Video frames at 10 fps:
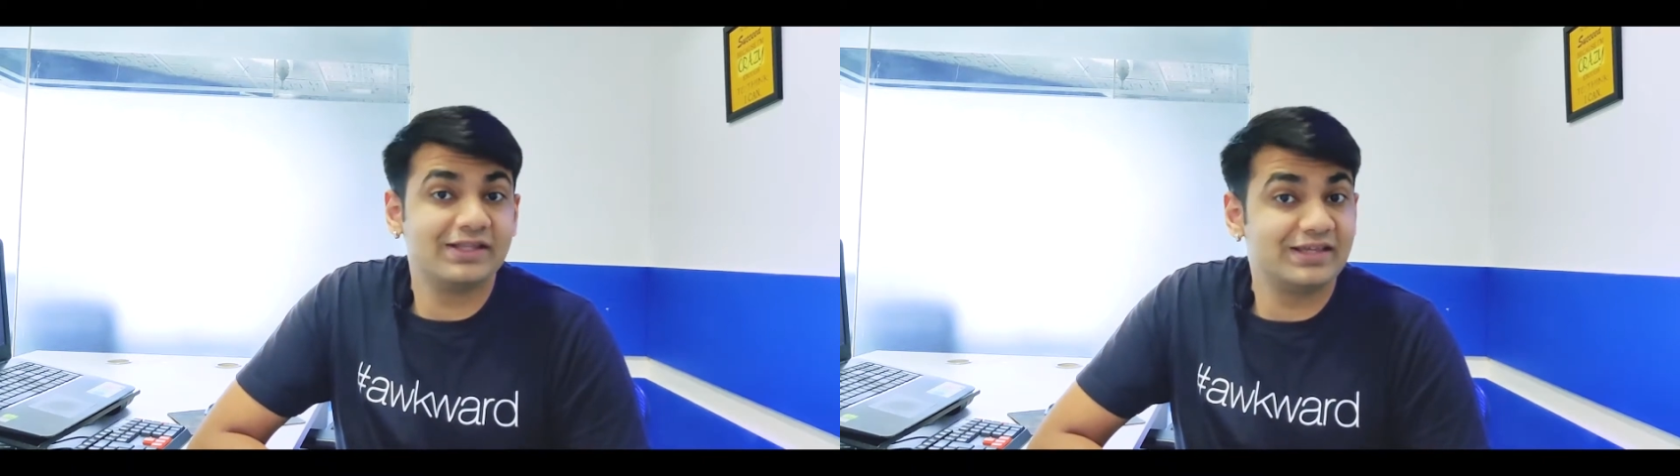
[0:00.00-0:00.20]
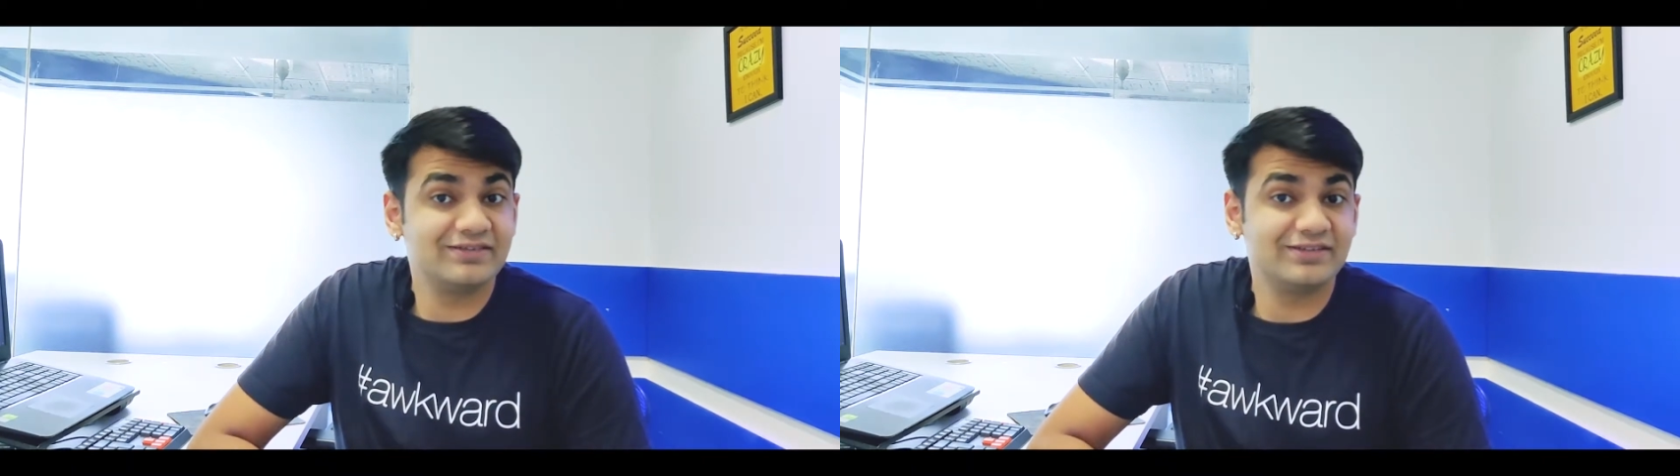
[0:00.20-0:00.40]

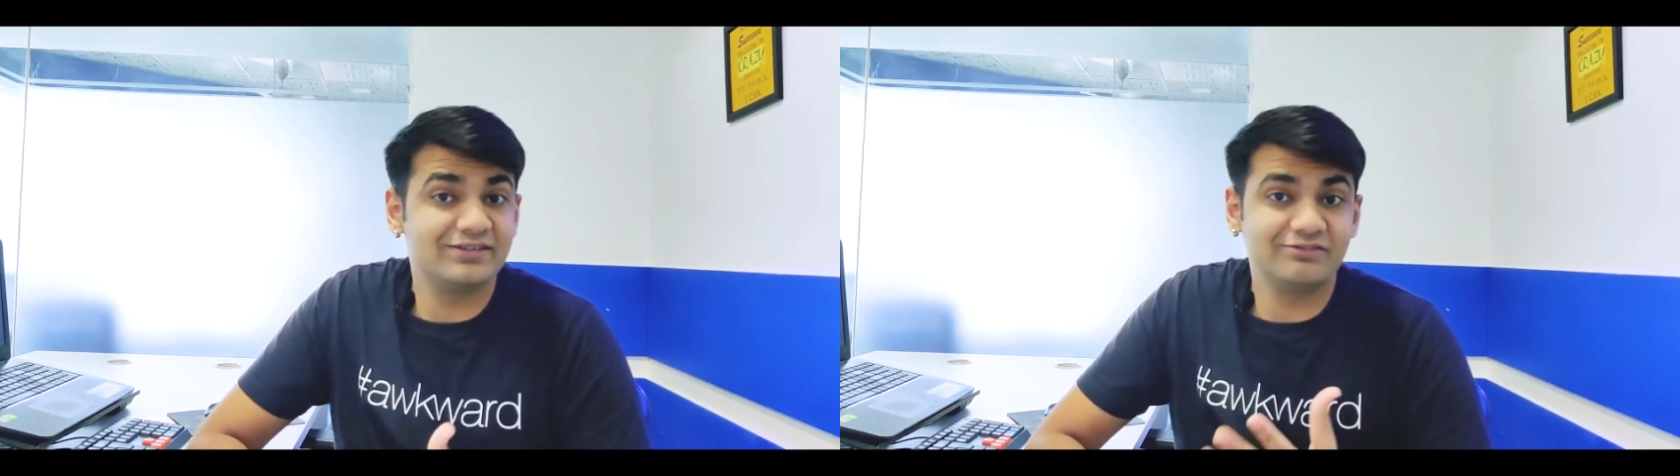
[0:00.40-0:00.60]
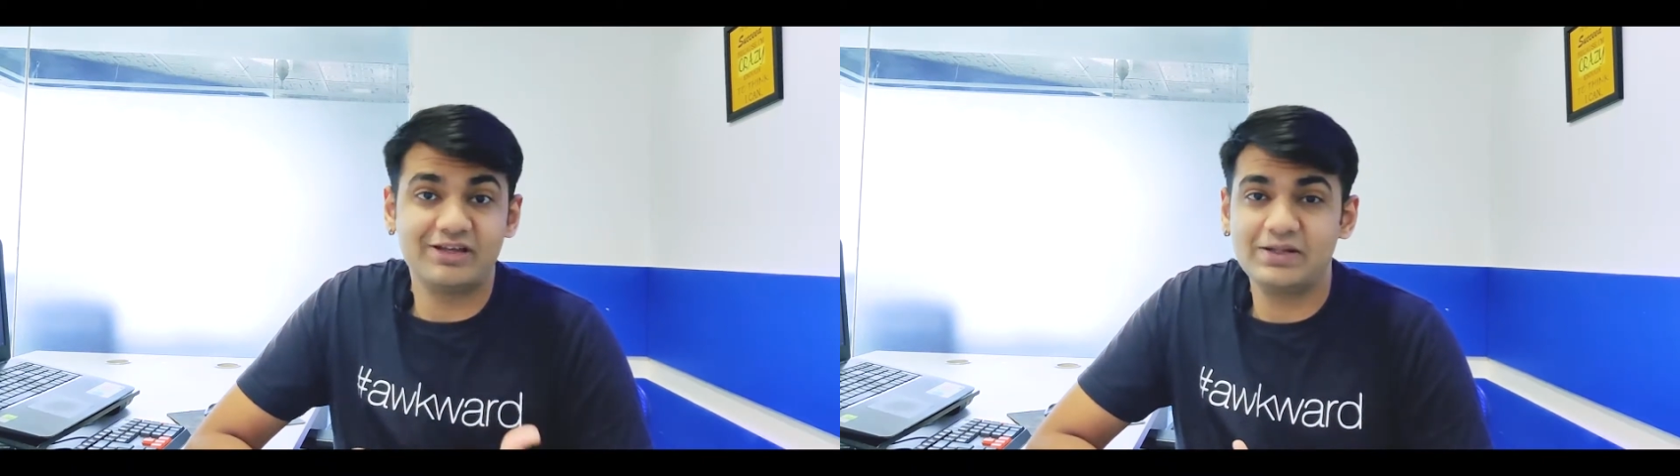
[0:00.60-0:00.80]
Yes,
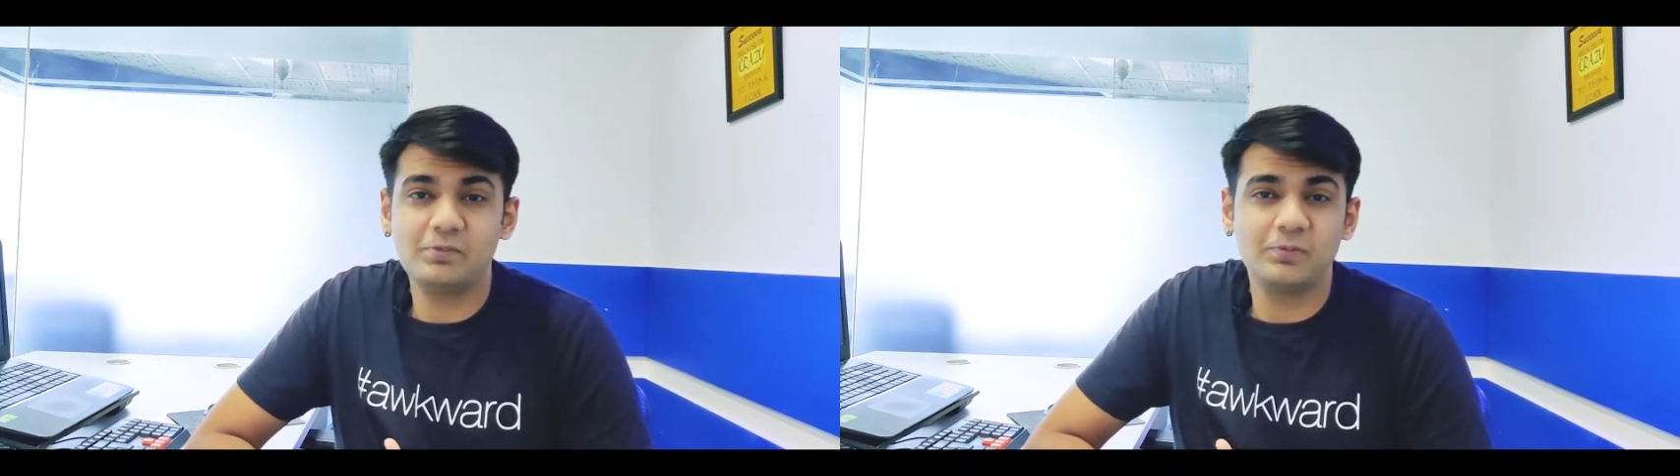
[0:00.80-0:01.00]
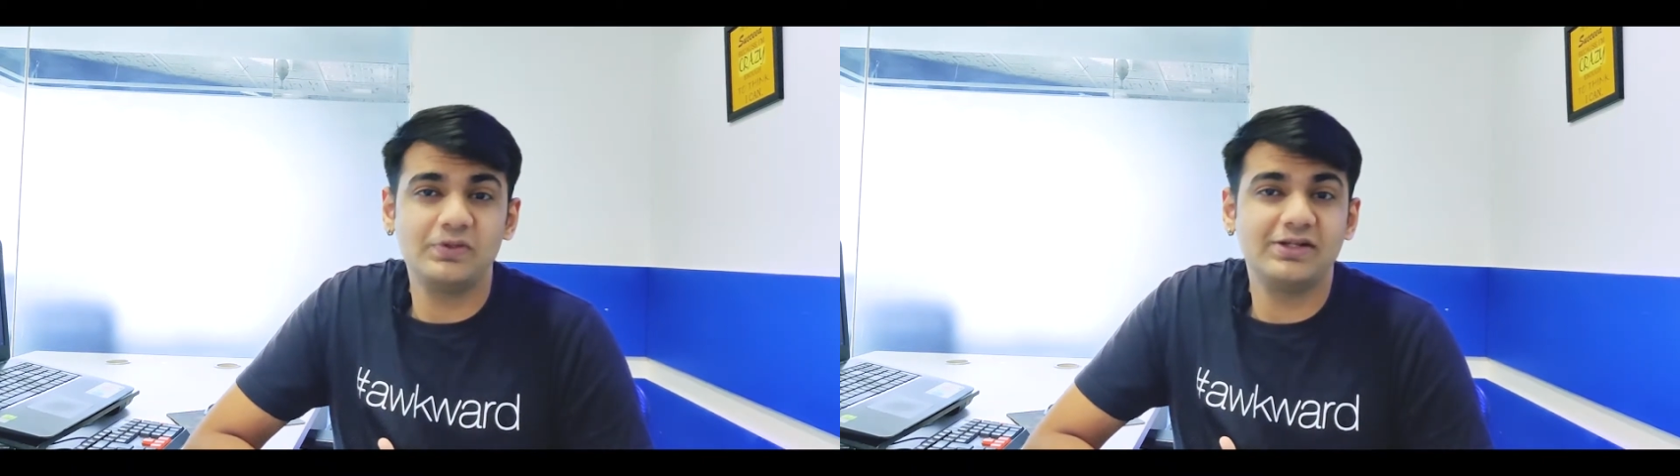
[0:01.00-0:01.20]
it's very
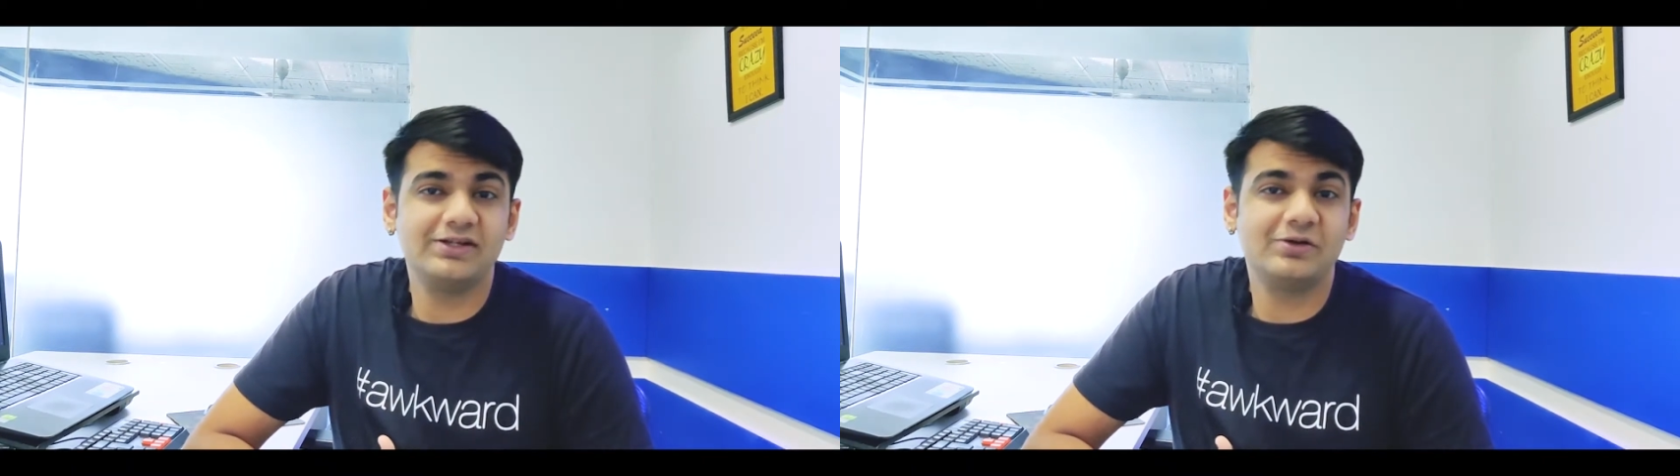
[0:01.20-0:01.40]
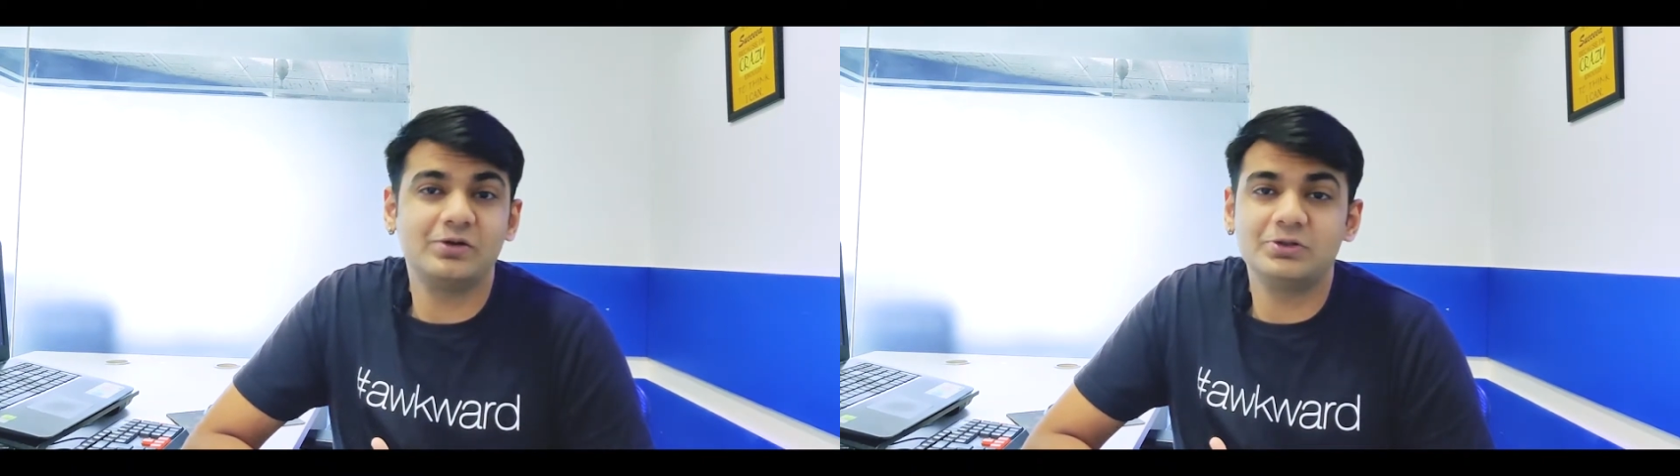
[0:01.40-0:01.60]

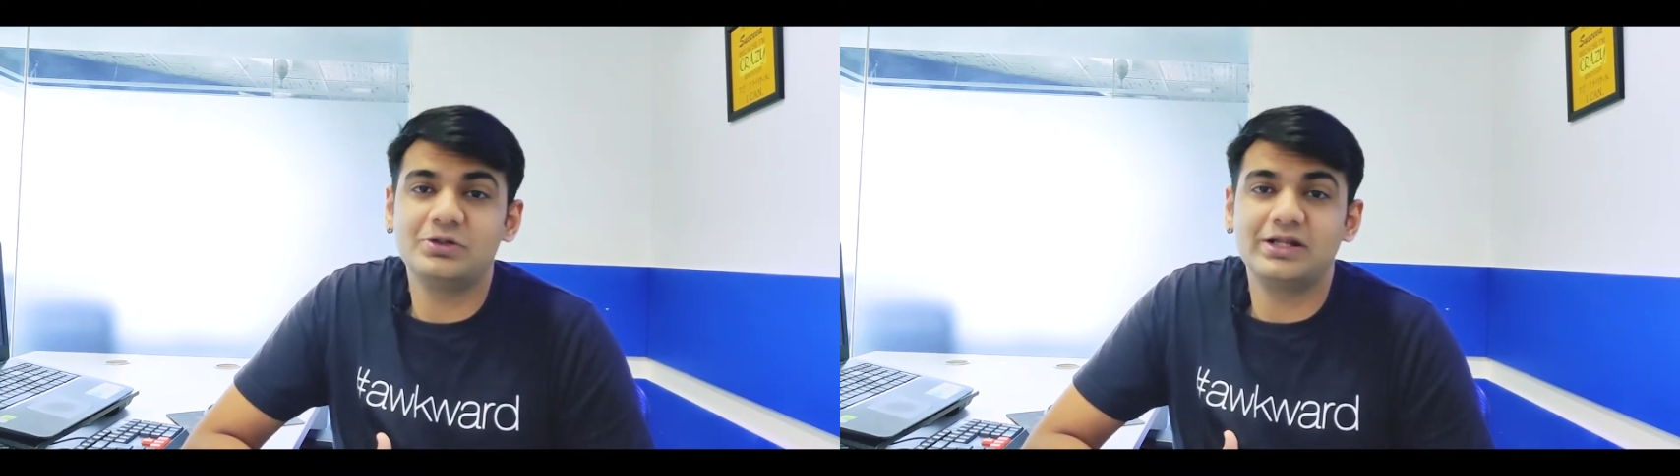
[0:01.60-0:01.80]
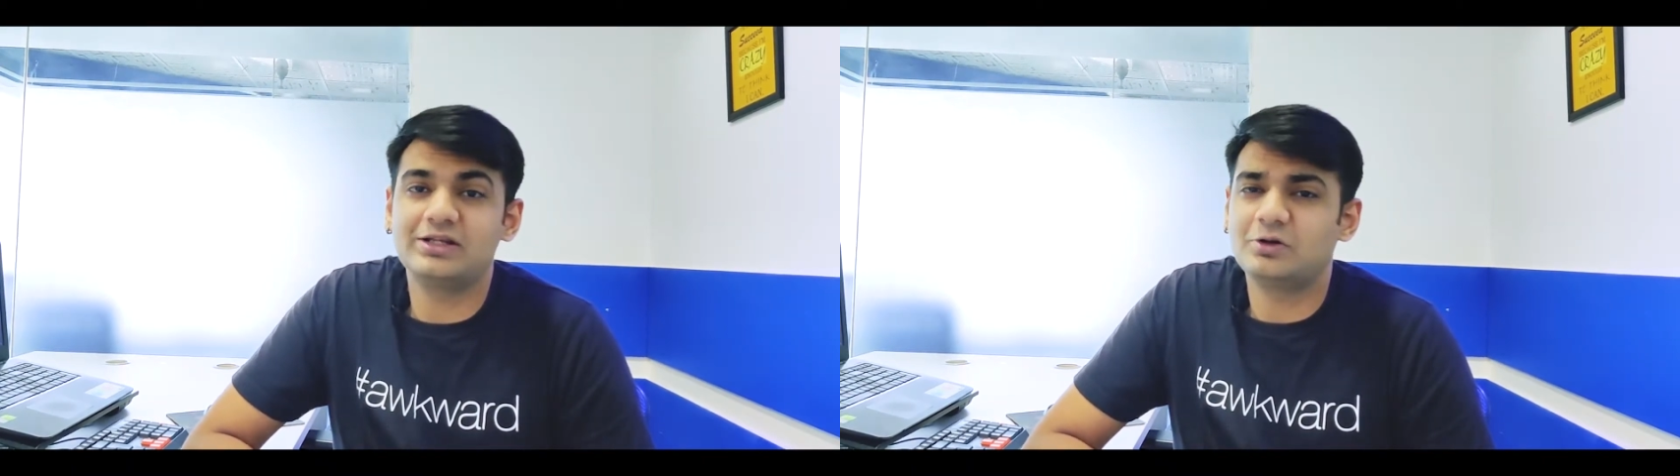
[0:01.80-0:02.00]
popular,
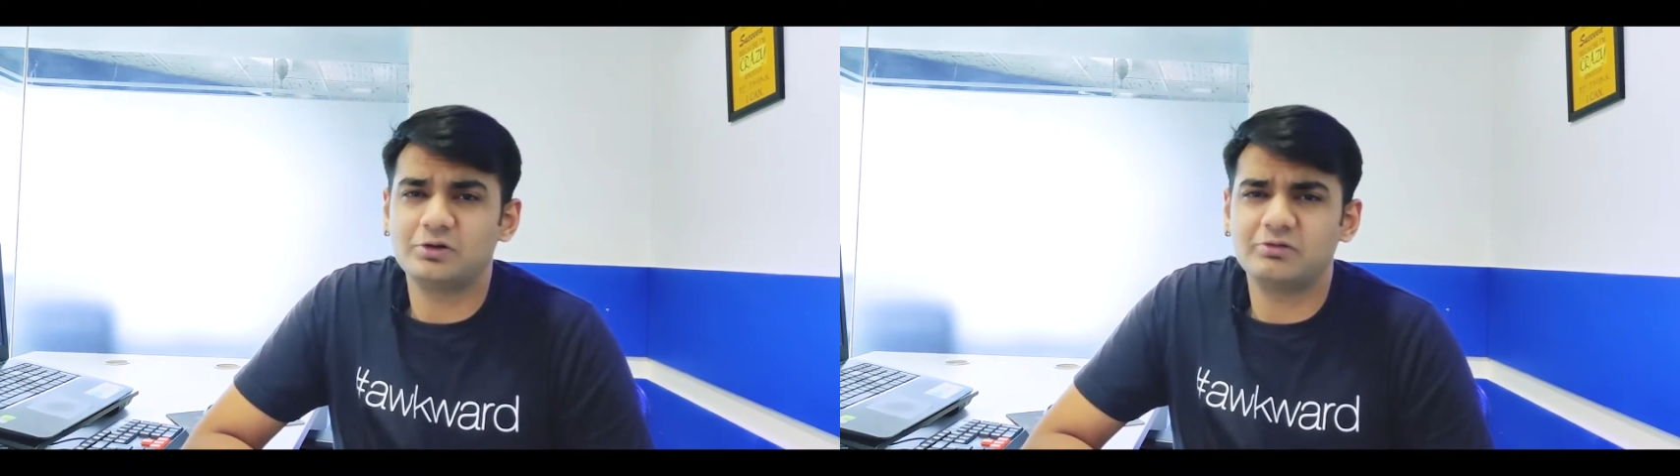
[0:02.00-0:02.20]
although like